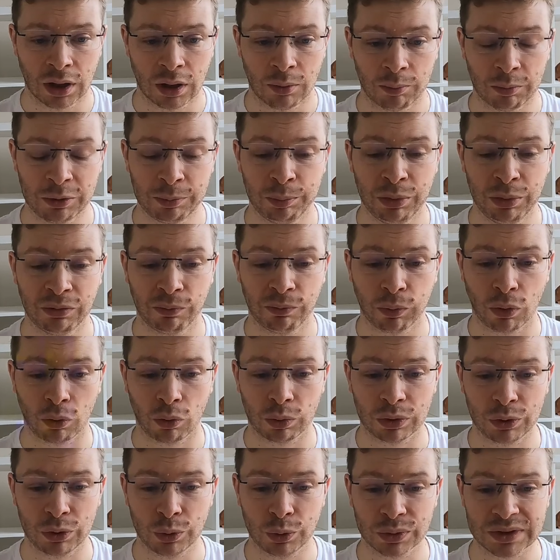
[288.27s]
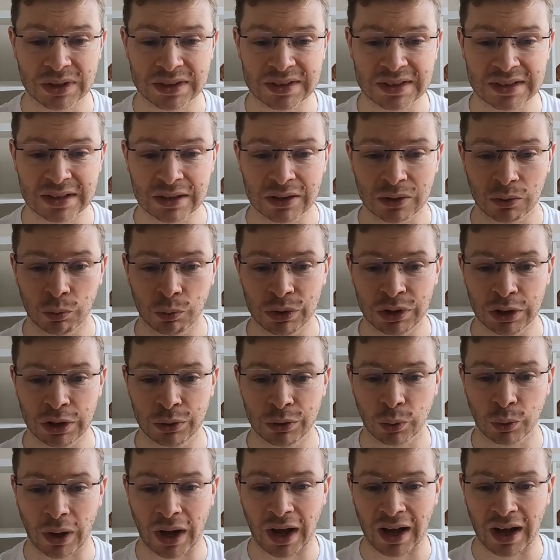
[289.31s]
But before we do that, we need
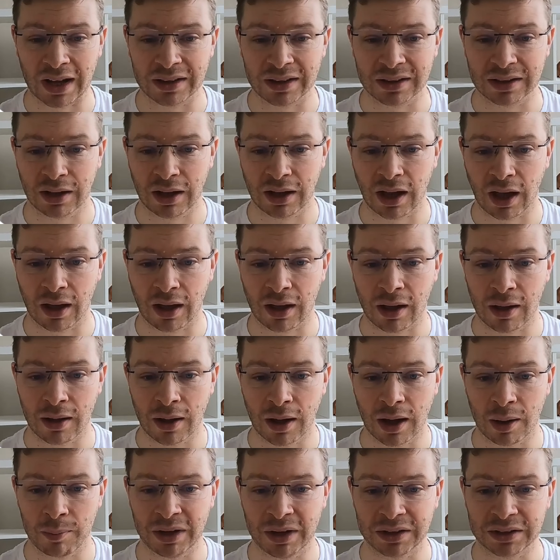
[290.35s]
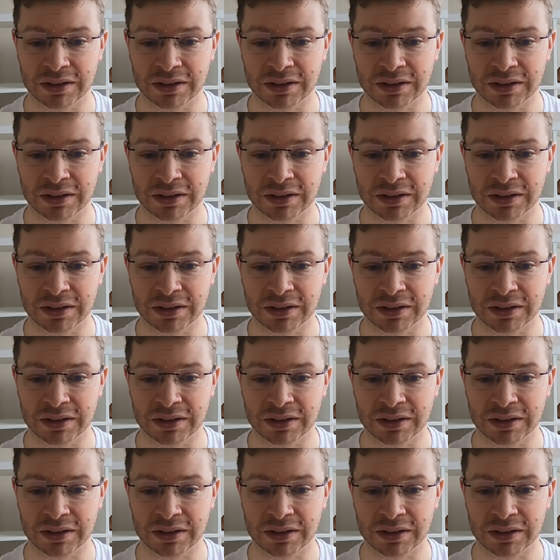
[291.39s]
to add a meta